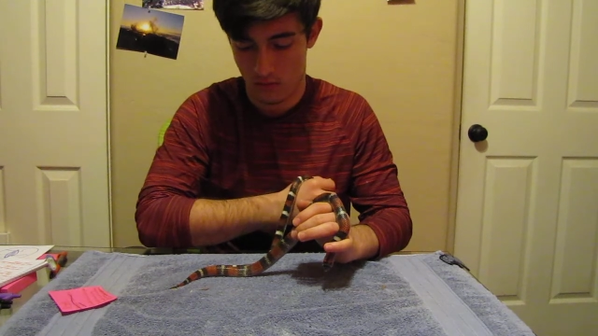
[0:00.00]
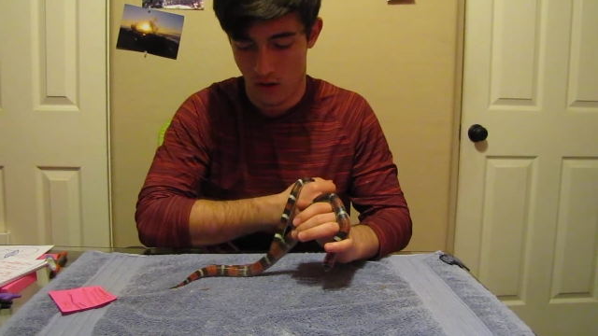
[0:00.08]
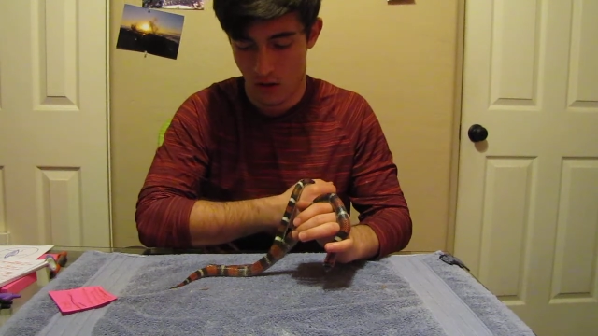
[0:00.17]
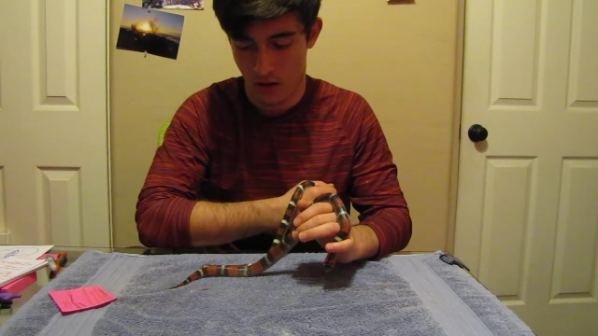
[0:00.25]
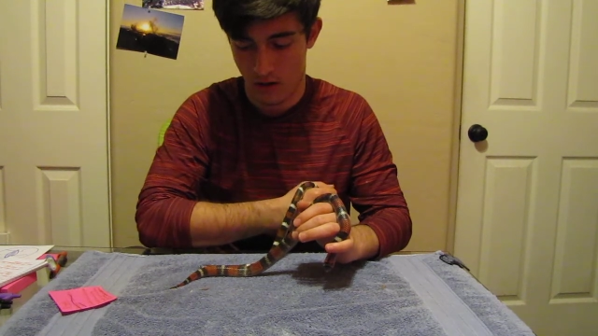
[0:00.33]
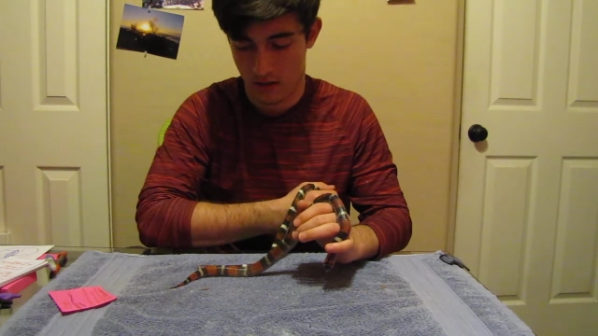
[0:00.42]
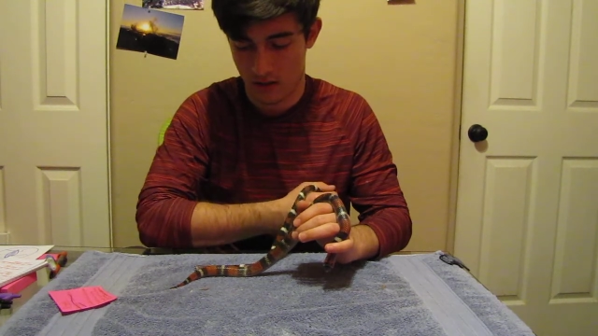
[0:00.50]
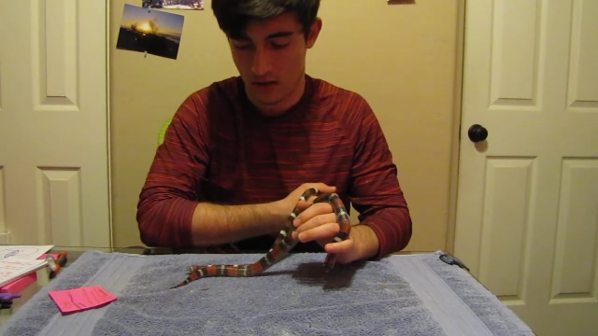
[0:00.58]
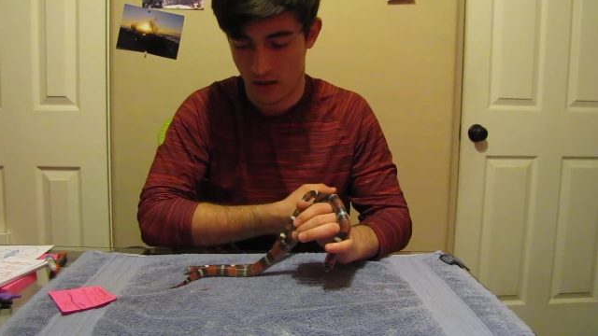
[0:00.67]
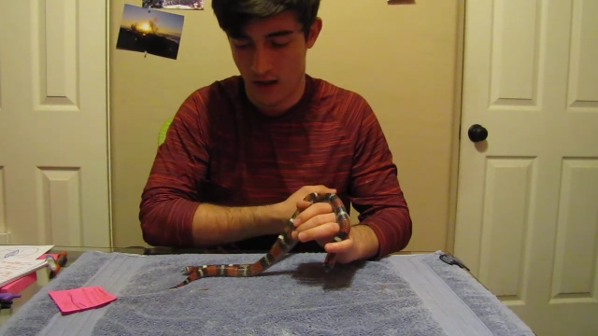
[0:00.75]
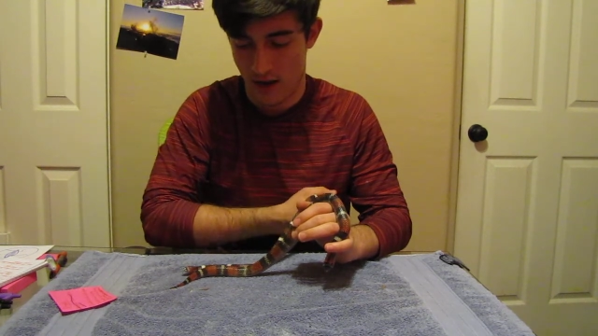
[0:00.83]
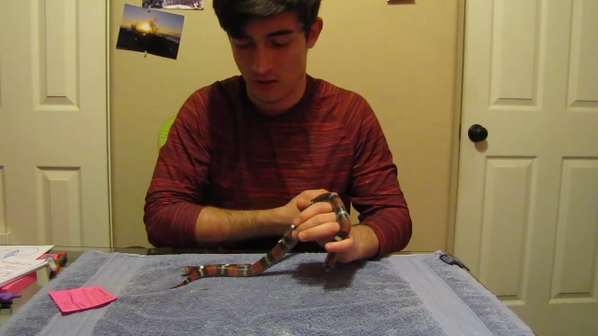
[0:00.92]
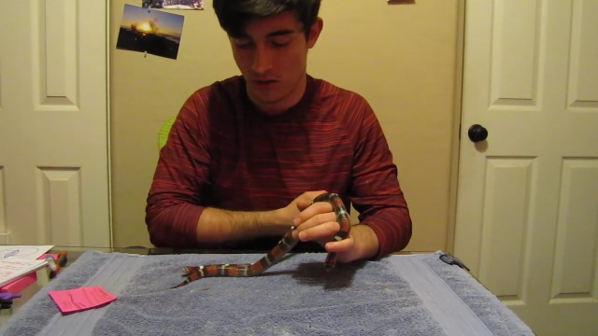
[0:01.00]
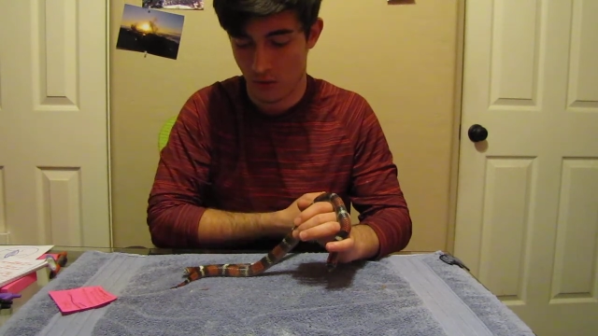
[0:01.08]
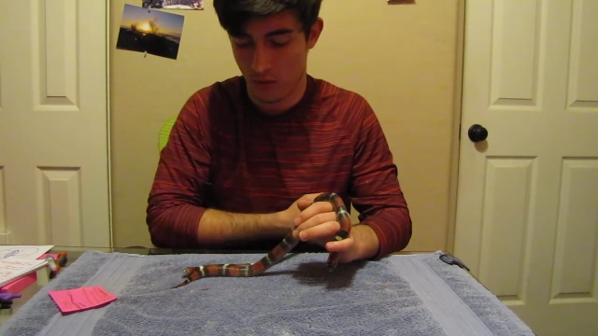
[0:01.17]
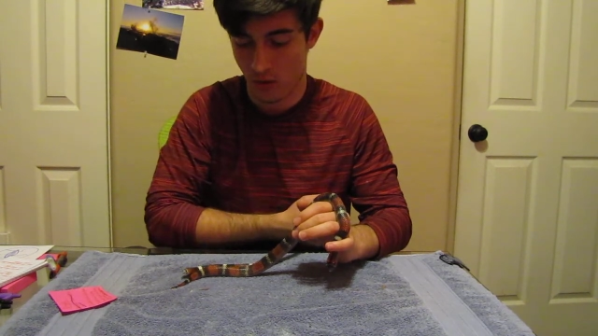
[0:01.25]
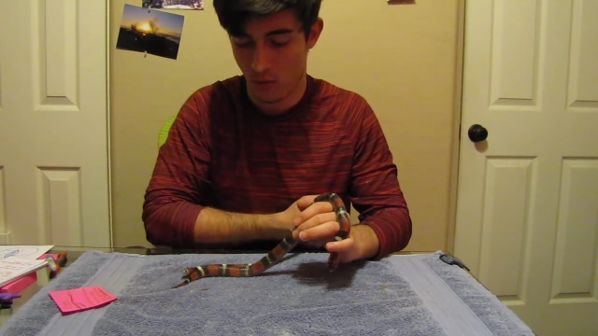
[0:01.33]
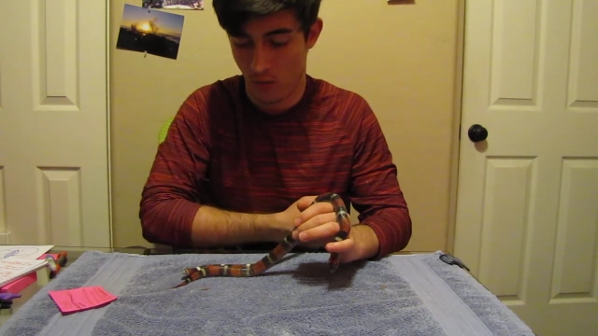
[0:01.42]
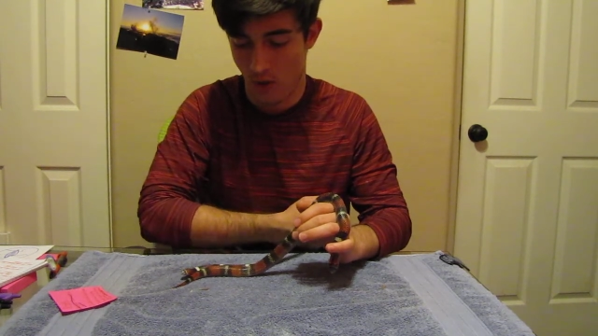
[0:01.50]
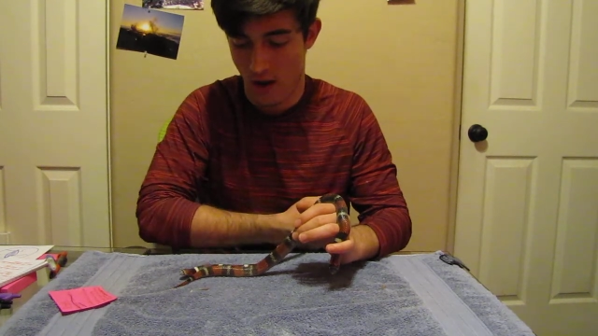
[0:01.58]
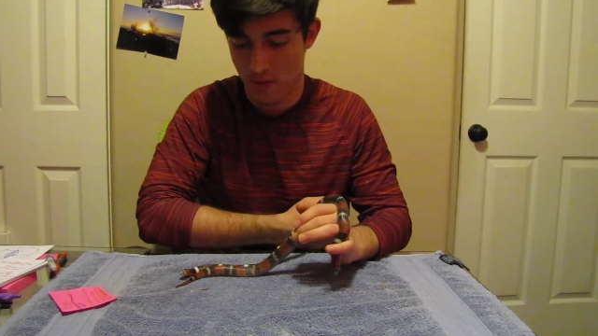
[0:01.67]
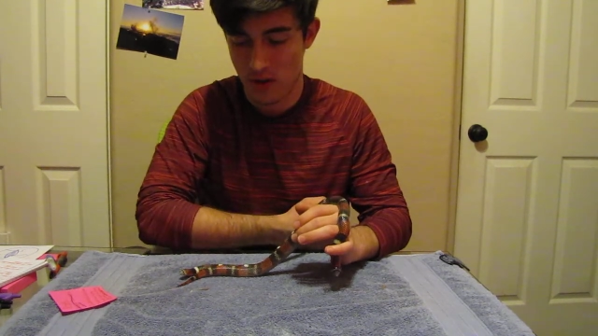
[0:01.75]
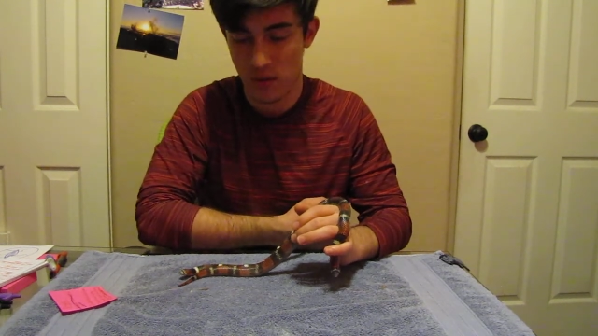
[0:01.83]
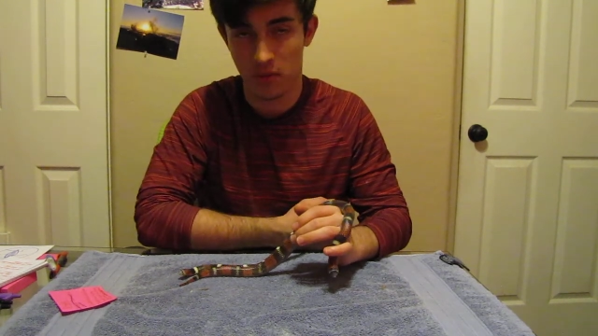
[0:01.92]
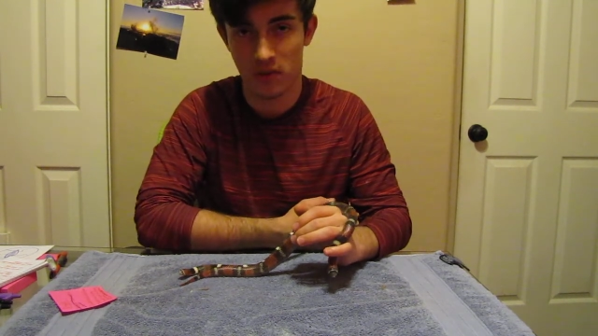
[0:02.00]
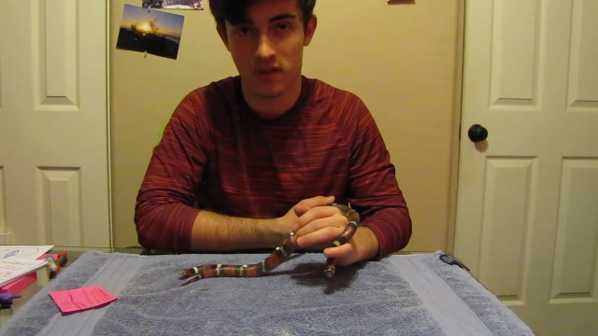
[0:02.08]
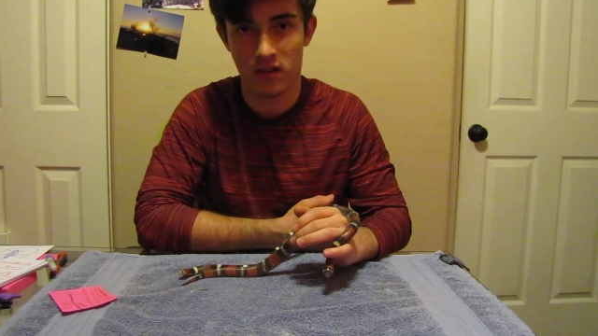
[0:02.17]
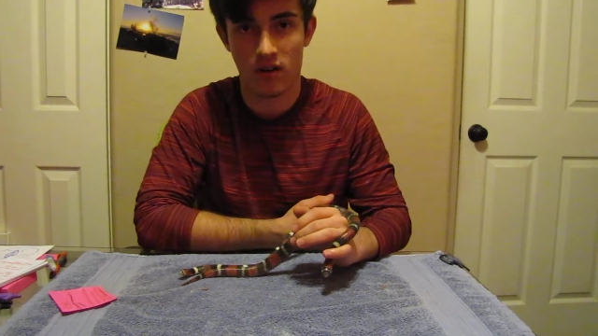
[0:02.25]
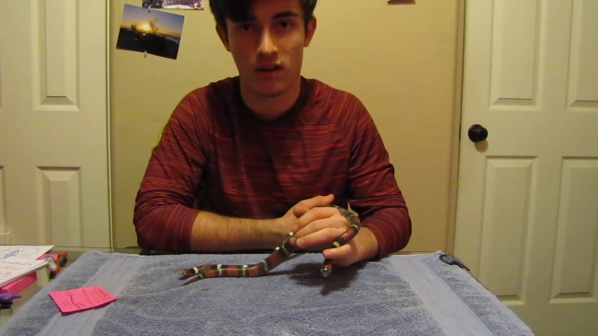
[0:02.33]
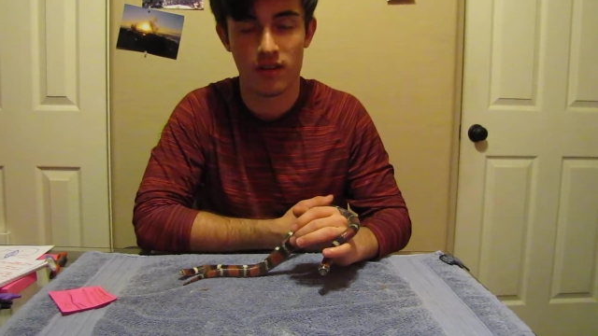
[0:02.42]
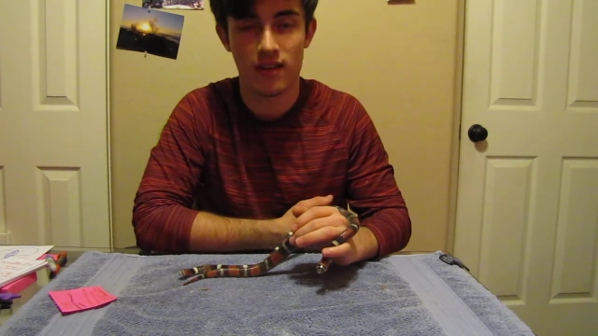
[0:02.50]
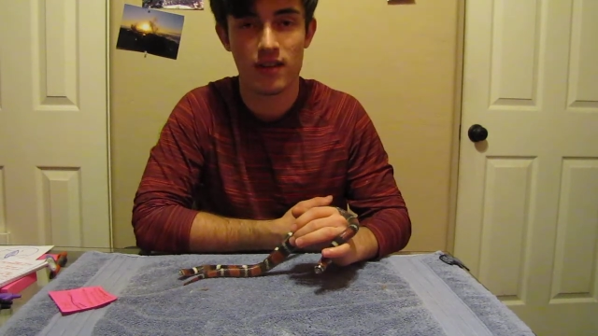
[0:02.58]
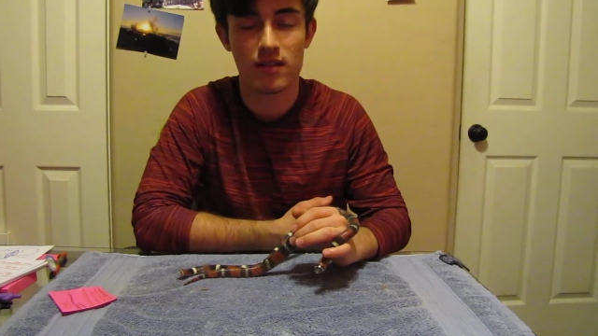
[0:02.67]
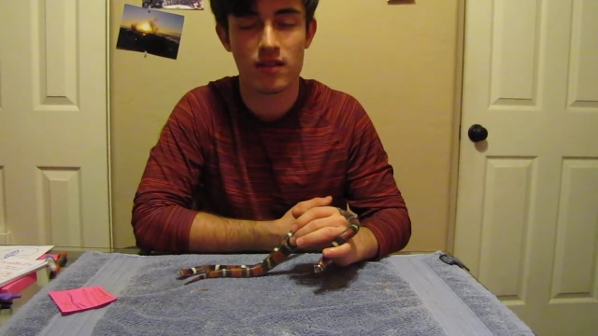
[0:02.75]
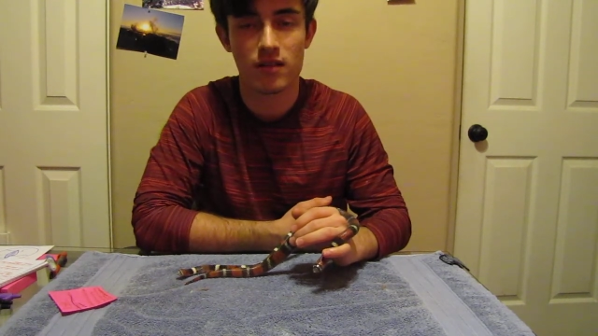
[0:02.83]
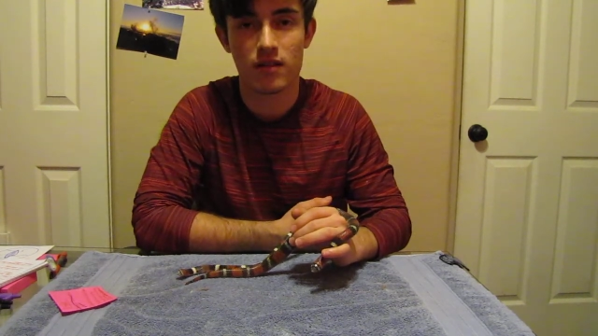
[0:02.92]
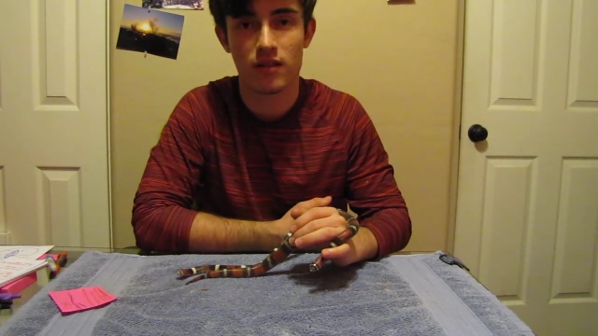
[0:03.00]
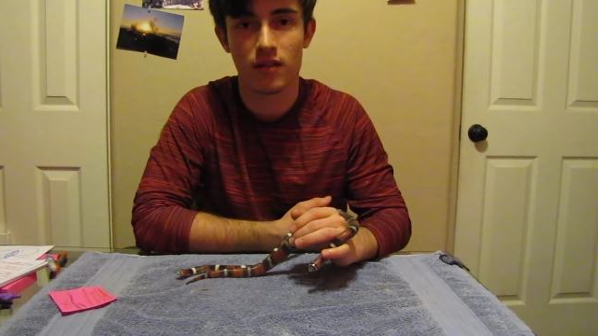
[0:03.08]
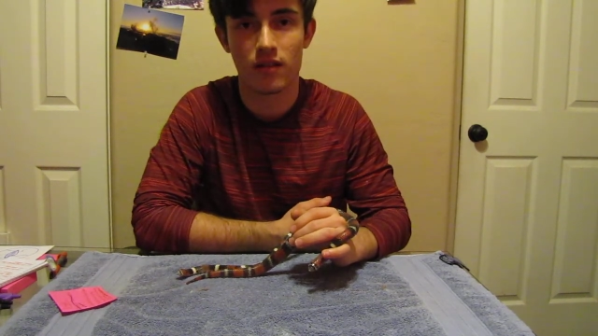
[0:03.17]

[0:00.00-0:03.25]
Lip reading: Honestly, I don't know why people started this